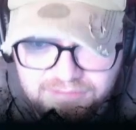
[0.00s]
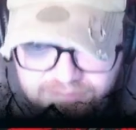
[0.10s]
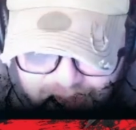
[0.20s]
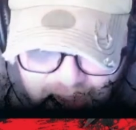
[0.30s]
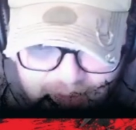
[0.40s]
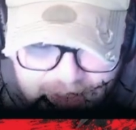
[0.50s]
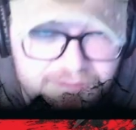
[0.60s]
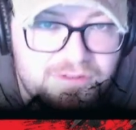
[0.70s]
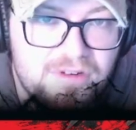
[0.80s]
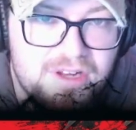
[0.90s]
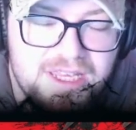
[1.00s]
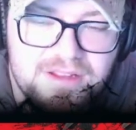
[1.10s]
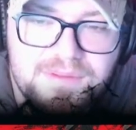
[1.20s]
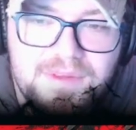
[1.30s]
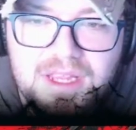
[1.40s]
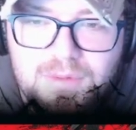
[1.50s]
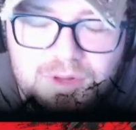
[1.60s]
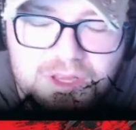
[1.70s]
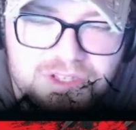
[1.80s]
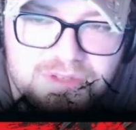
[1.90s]
going in for a kill.
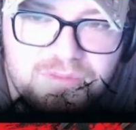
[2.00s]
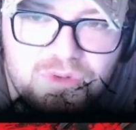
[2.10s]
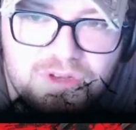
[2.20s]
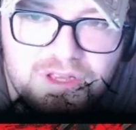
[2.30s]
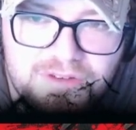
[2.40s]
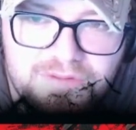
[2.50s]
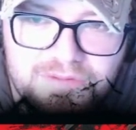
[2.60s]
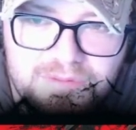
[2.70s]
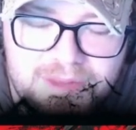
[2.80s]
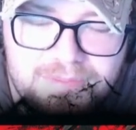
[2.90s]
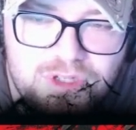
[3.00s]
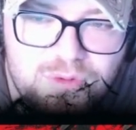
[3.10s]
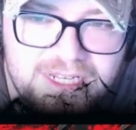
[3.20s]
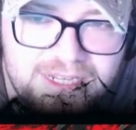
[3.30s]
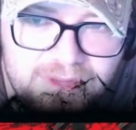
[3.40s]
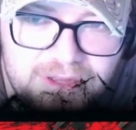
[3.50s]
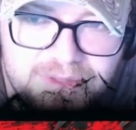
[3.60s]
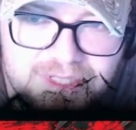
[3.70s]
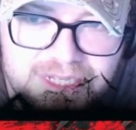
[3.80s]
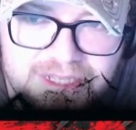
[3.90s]
We got some more kind of in-betweeny
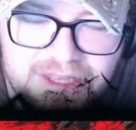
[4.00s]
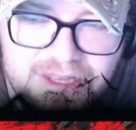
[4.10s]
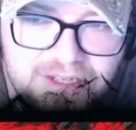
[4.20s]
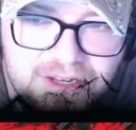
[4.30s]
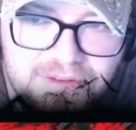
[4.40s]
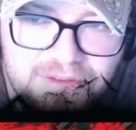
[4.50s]
moments here that I don't